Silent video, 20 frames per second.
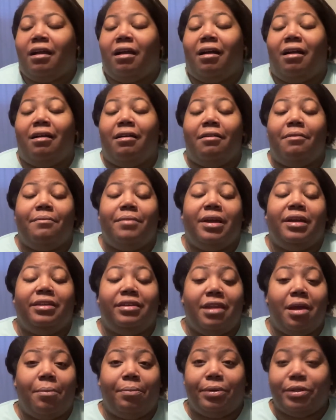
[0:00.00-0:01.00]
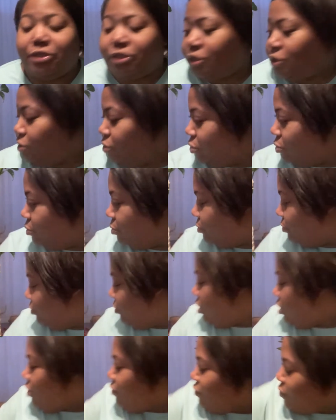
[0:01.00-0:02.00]
Number 2,
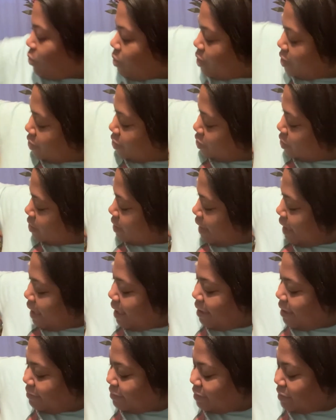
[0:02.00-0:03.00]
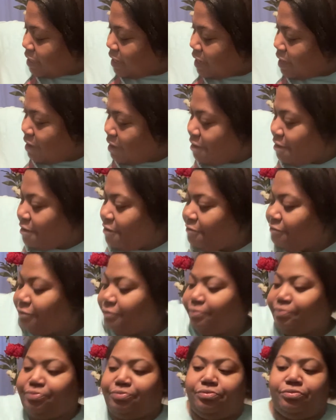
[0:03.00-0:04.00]
of course, you have to have
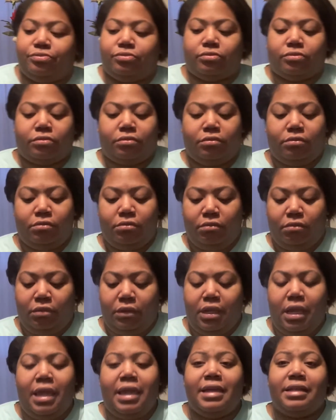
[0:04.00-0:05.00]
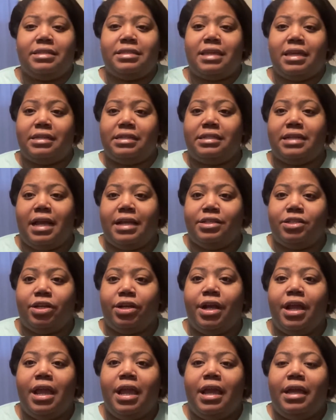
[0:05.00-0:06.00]
hand sanitizer.
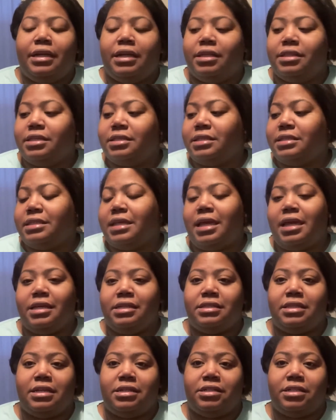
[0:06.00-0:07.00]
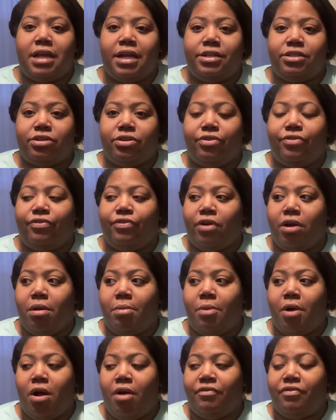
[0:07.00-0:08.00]
Now this is the hand sanitizer
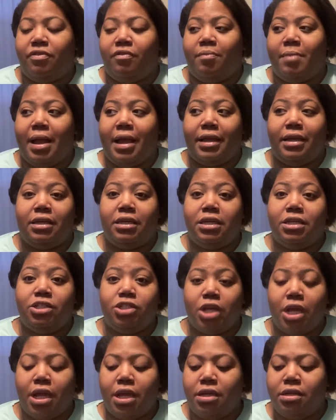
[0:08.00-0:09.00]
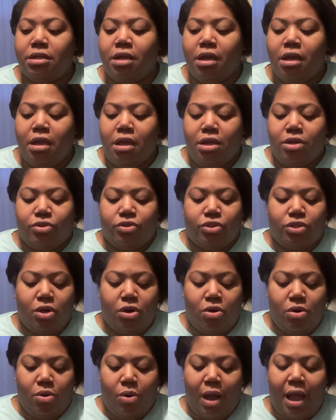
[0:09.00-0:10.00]
from off of my keychain.
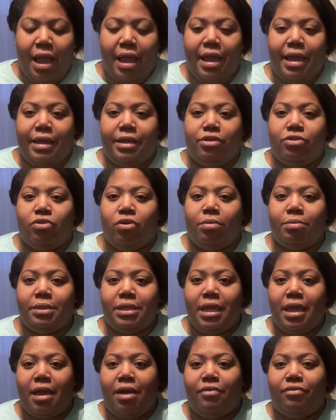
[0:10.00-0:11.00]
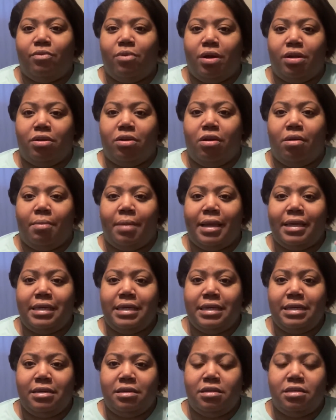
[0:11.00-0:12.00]
So I normally have one on my
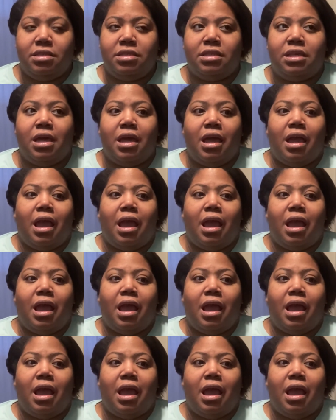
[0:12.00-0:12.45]
keys.